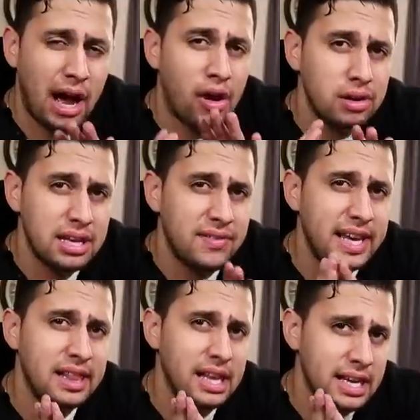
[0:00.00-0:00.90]
I'll leave
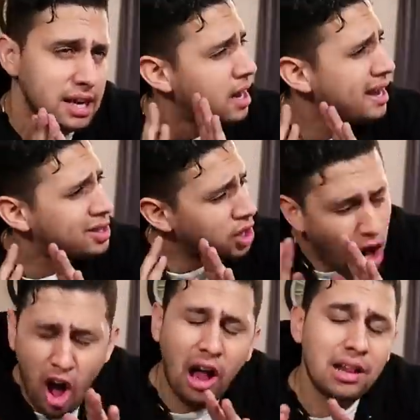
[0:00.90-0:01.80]
a link
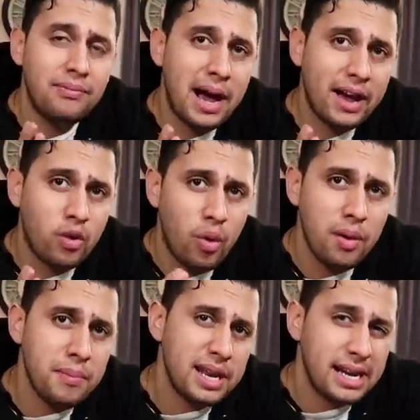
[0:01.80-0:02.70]
to all of my
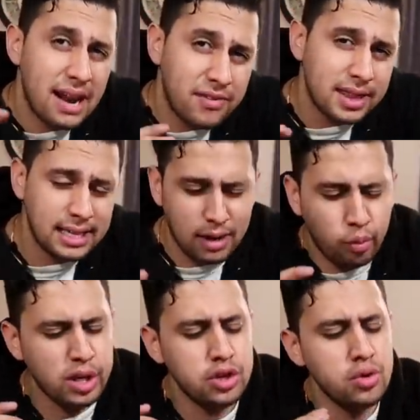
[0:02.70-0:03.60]
equipment and everything
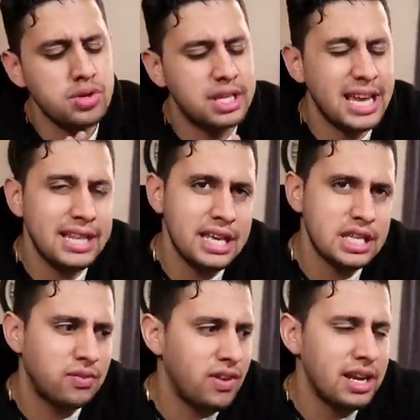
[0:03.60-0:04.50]
that we used in
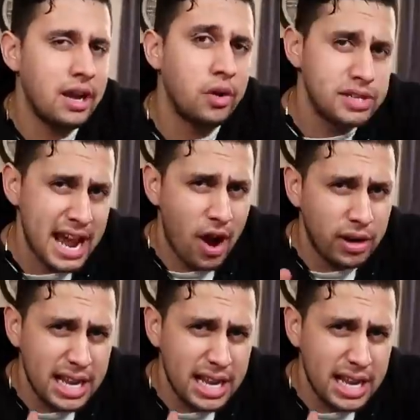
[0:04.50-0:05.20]
this video down